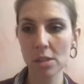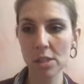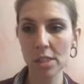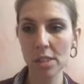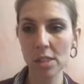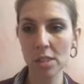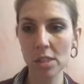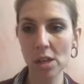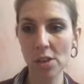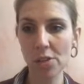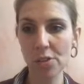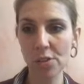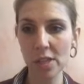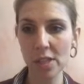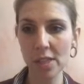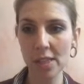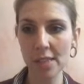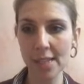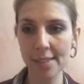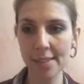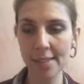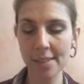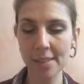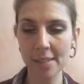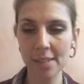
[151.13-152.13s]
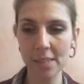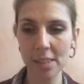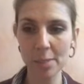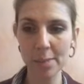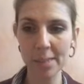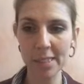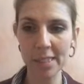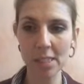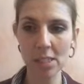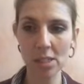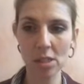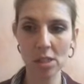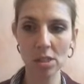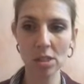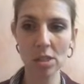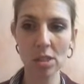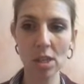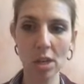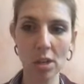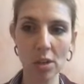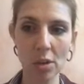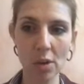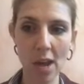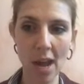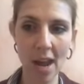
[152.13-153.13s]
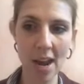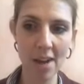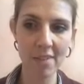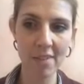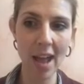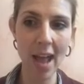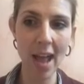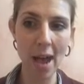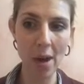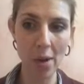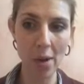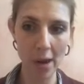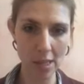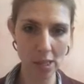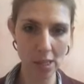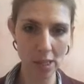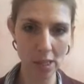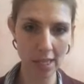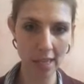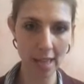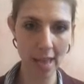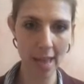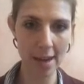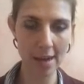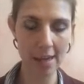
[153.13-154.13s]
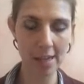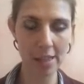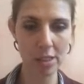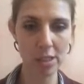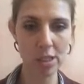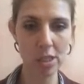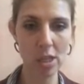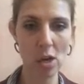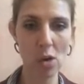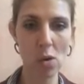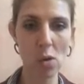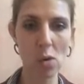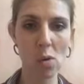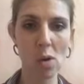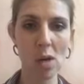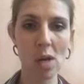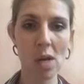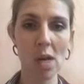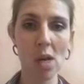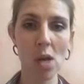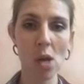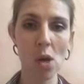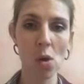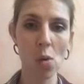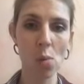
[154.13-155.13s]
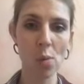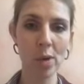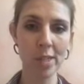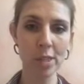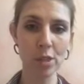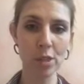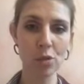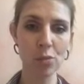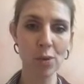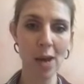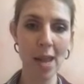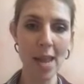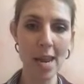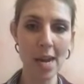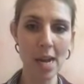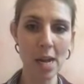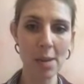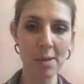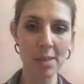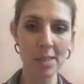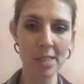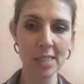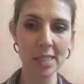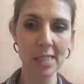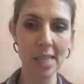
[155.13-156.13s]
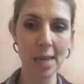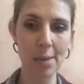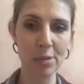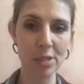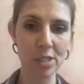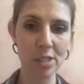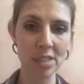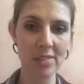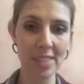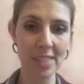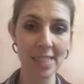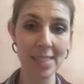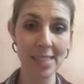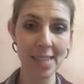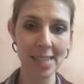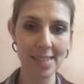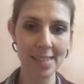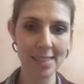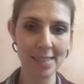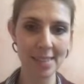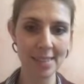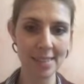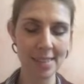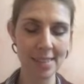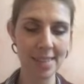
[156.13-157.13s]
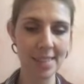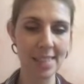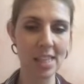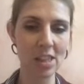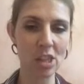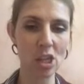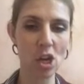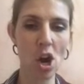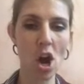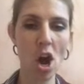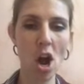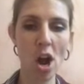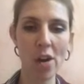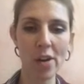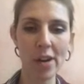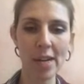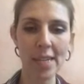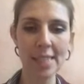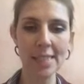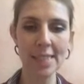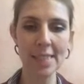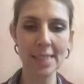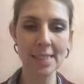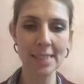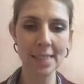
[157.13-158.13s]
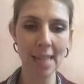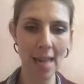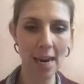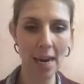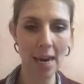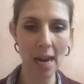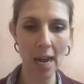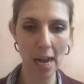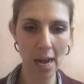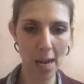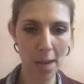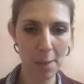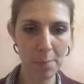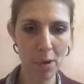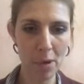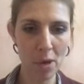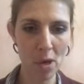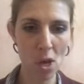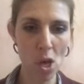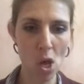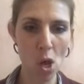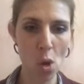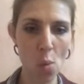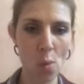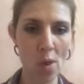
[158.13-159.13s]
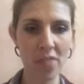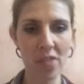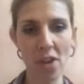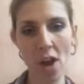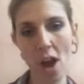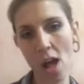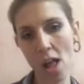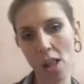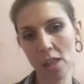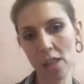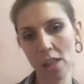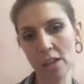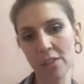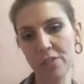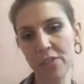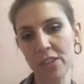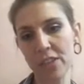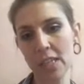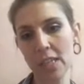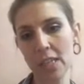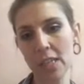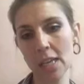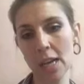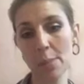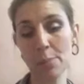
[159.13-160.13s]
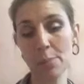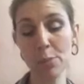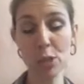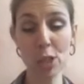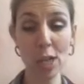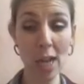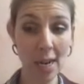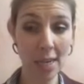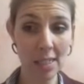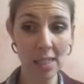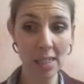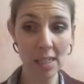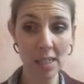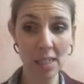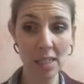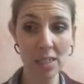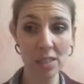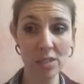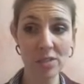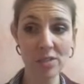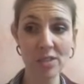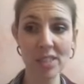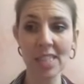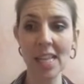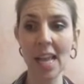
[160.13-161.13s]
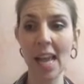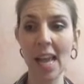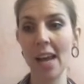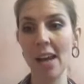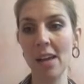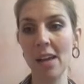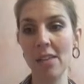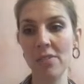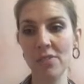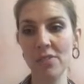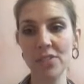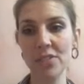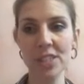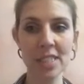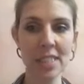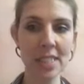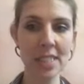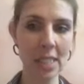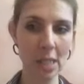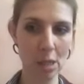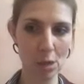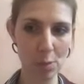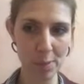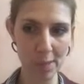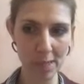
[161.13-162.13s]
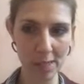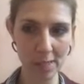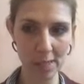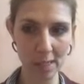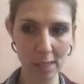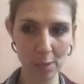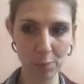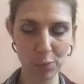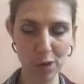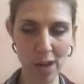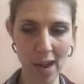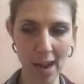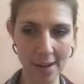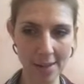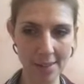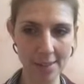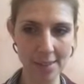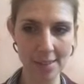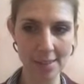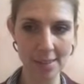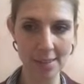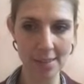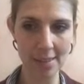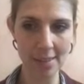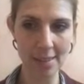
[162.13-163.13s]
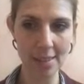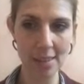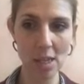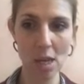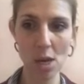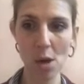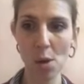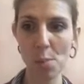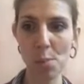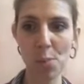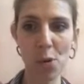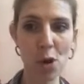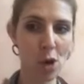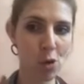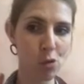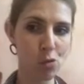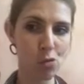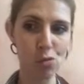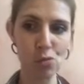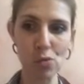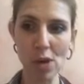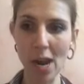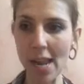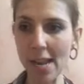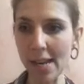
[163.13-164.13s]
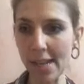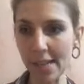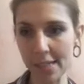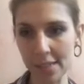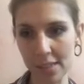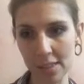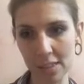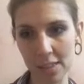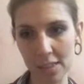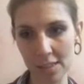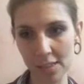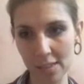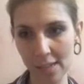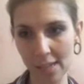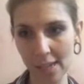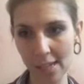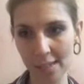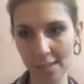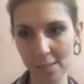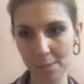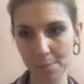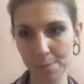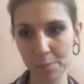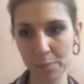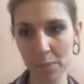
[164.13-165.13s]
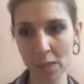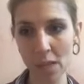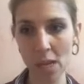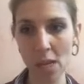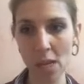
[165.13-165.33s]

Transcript: just go through the lesson a little bit here and show you kind of how I look at it. So what's great about the cyber civics lessons is that they're already set up with all of the objectives and the skill building practices put right into the lesson.